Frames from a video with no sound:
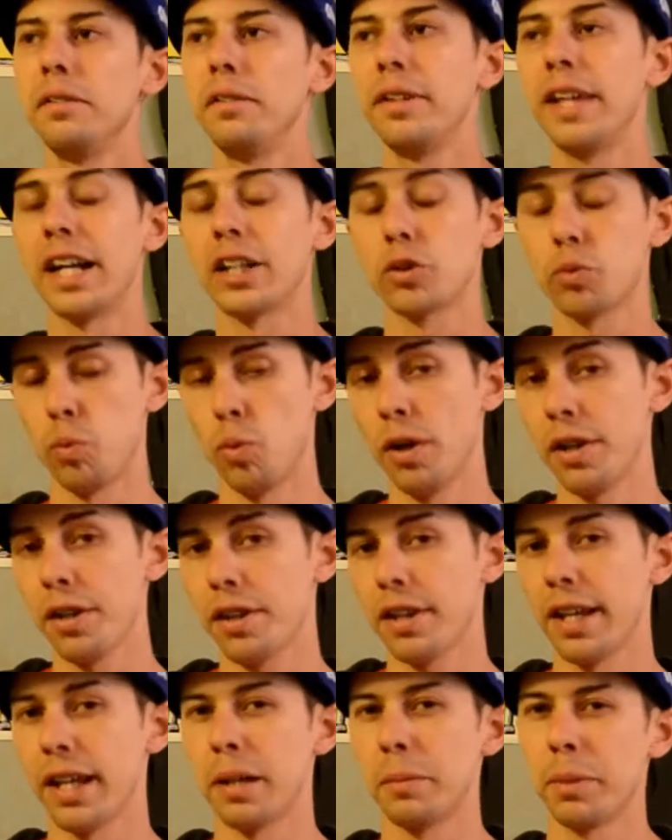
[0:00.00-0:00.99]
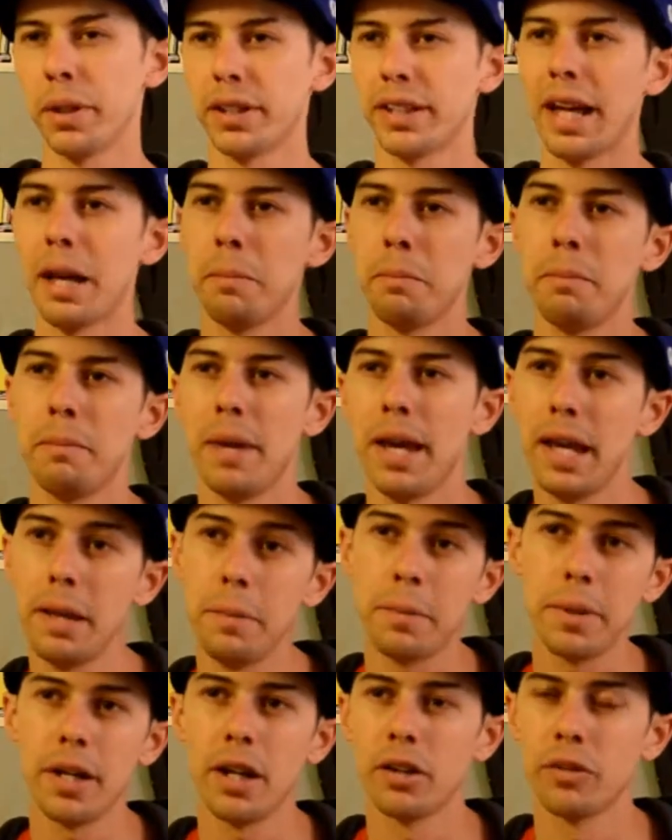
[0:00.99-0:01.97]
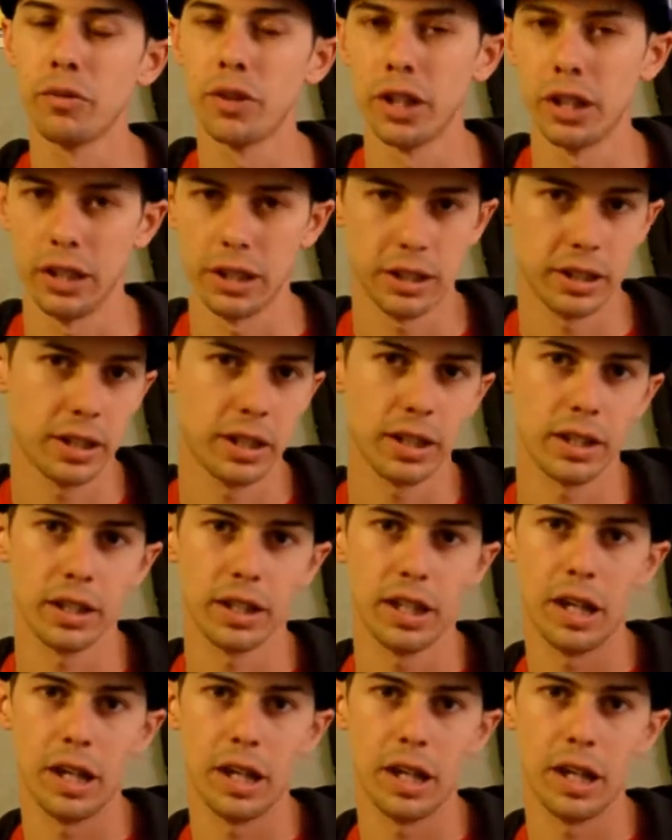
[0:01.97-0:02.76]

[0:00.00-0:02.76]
that's one thing, but that may be unrealistic.